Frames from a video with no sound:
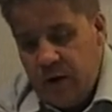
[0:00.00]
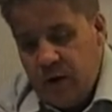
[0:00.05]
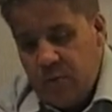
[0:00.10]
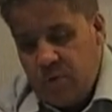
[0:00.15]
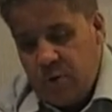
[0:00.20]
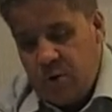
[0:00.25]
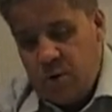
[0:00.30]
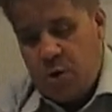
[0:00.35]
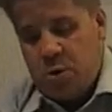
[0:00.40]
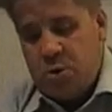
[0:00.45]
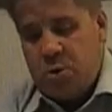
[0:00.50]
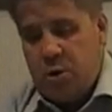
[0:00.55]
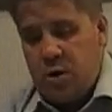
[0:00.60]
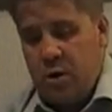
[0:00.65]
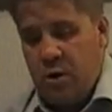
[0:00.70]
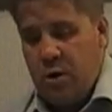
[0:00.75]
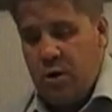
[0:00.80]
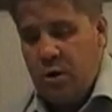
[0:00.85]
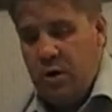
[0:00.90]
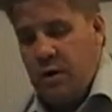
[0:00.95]
because
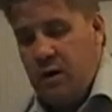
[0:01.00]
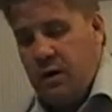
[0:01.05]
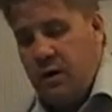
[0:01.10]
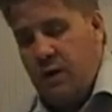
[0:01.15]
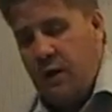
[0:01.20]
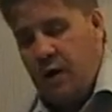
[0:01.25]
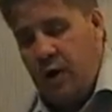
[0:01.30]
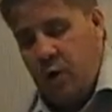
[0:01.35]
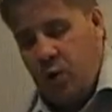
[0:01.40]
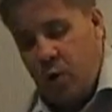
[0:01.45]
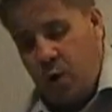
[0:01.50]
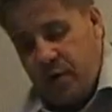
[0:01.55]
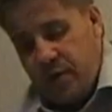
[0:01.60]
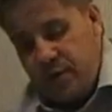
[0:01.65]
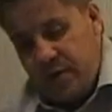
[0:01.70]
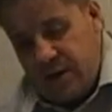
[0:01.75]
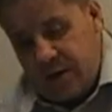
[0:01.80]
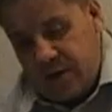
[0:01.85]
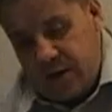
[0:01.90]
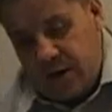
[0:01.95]
a lot of these